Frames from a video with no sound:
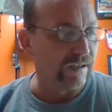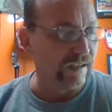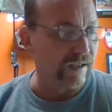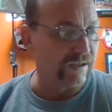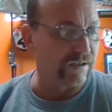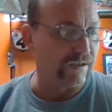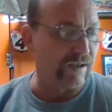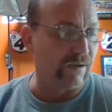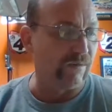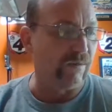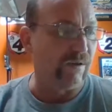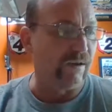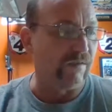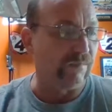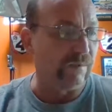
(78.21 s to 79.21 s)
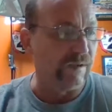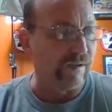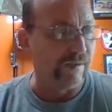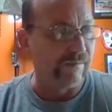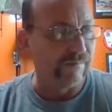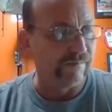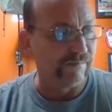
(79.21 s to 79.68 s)
Yesterday would have
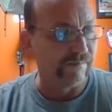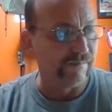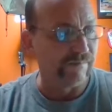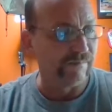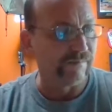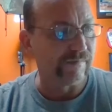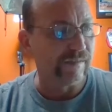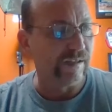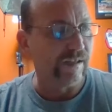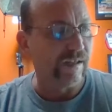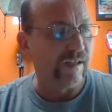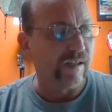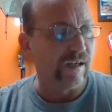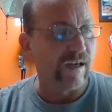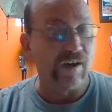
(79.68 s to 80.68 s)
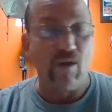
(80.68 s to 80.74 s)
been uh,